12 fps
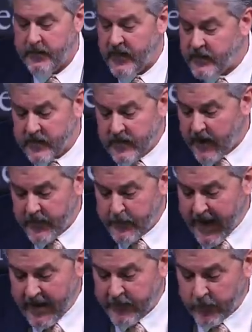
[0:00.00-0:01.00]
If this is not the
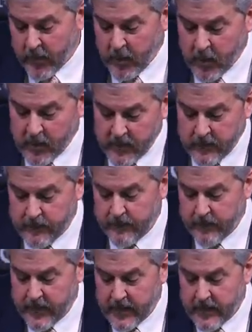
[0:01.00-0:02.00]
path you're on,
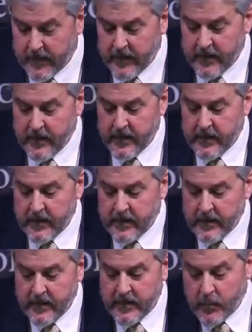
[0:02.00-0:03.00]

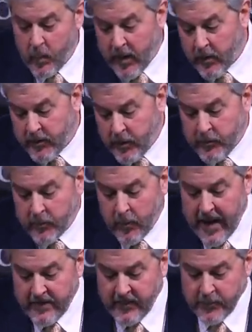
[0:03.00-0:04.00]
then where are you
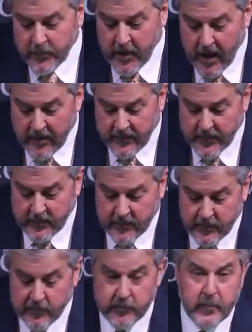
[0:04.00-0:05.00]
deriving your confidence
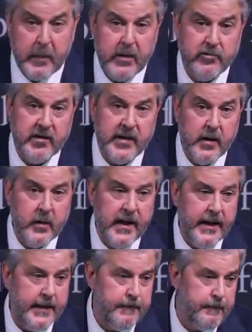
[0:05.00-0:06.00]
that you're spiritually okay?